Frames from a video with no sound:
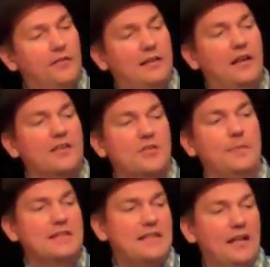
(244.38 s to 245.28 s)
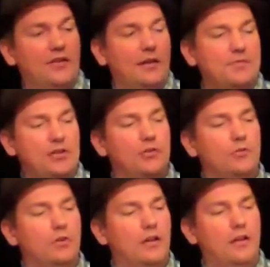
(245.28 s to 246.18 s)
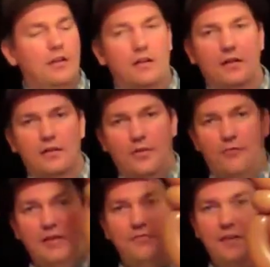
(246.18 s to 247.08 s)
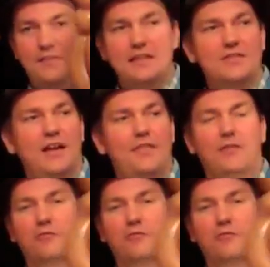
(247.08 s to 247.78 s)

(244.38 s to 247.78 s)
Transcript: can also be scaled up to 350, so you have that